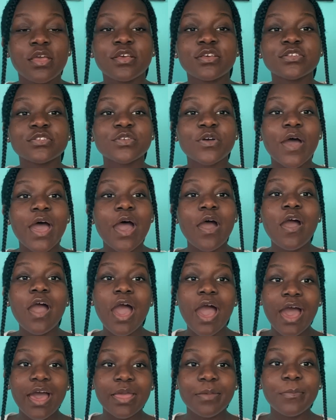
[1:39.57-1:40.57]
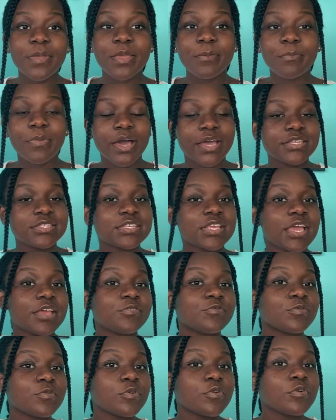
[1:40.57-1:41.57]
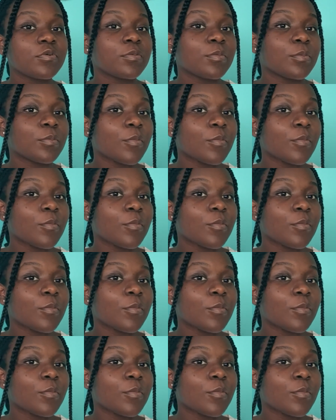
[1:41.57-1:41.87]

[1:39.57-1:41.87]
So how I made my schedule